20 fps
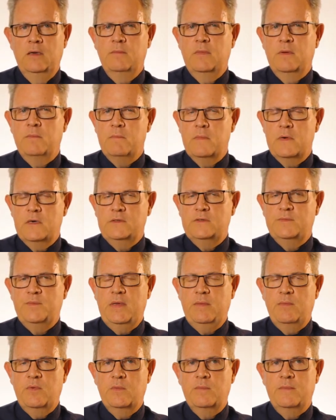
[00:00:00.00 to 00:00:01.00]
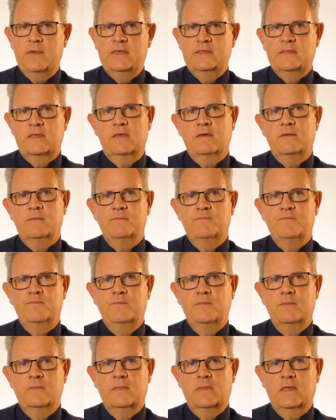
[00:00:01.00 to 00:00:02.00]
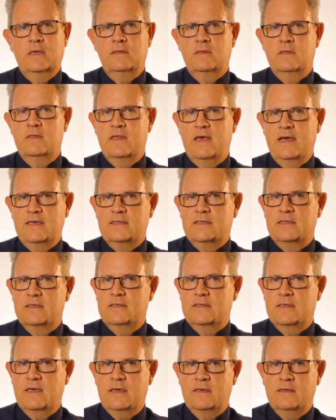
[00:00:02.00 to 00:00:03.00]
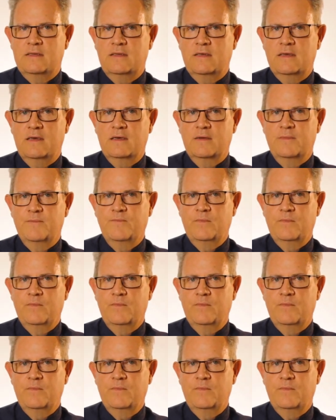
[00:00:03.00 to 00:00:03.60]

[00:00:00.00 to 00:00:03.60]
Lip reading: but most people miss them, and that's the sad thing.